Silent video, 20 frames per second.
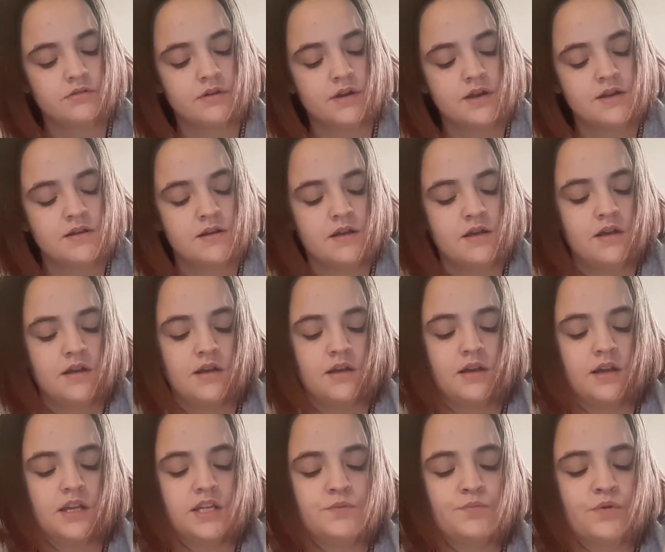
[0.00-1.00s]
right?
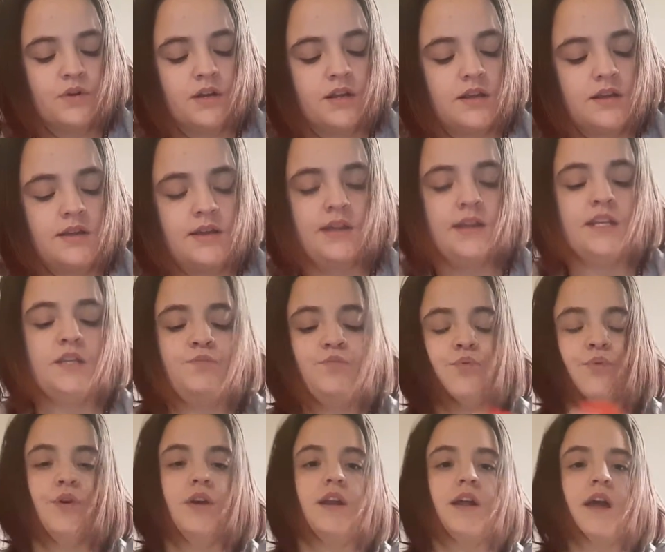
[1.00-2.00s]
He's pretty